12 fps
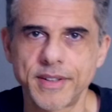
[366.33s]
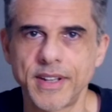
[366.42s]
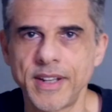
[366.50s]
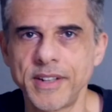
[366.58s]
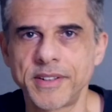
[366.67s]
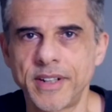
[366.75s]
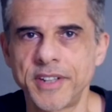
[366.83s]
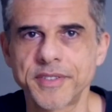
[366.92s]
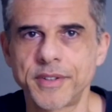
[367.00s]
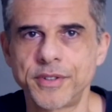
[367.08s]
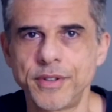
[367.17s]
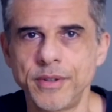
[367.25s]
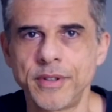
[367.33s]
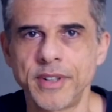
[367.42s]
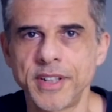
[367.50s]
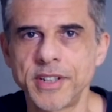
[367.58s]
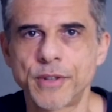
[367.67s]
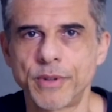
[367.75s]
and ask the tutor
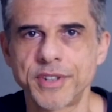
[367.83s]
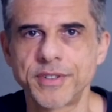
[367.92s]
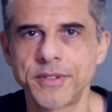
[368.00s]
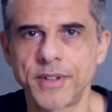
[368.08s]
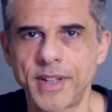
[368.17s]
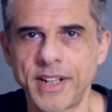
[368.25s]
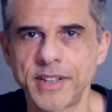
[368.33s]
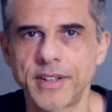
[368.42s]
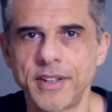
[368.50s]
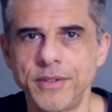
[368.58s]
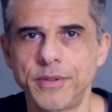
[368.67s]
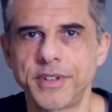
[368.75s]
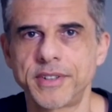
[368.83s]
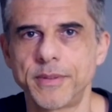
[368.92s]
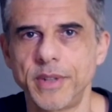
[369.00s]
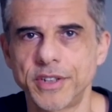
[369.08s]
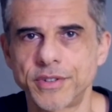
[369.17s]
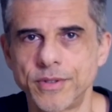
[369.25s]
any question you like in order to
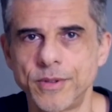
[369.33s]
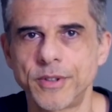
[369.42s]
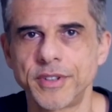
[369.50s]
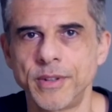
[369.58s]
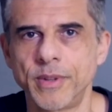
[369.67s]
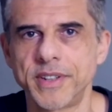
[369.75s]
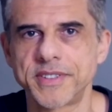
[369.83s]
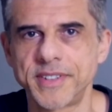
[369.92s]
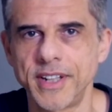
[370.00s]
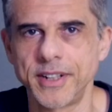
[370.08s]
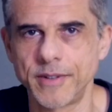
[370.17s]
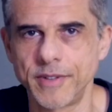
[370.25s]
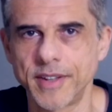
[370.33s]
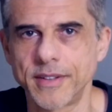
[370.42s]
make sure you understand everything.